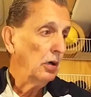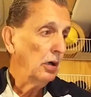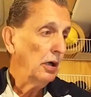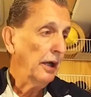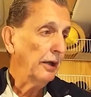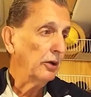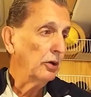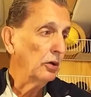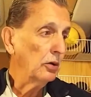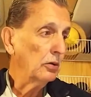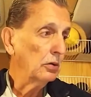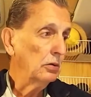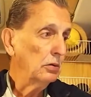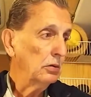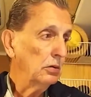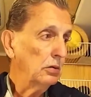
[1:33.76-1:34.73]
Hey
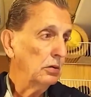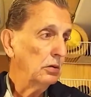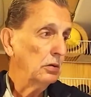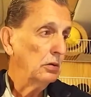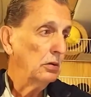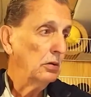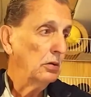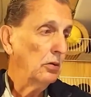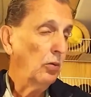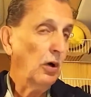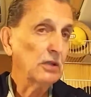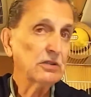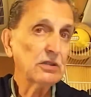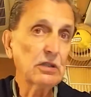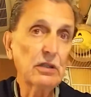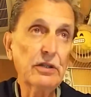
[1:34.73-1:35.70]
Google,
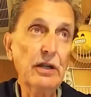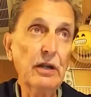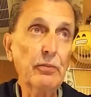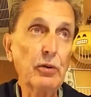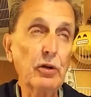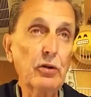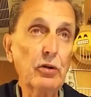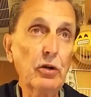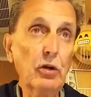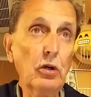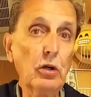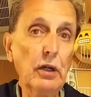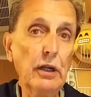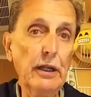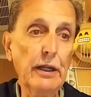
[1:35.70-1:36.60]
what's the temperature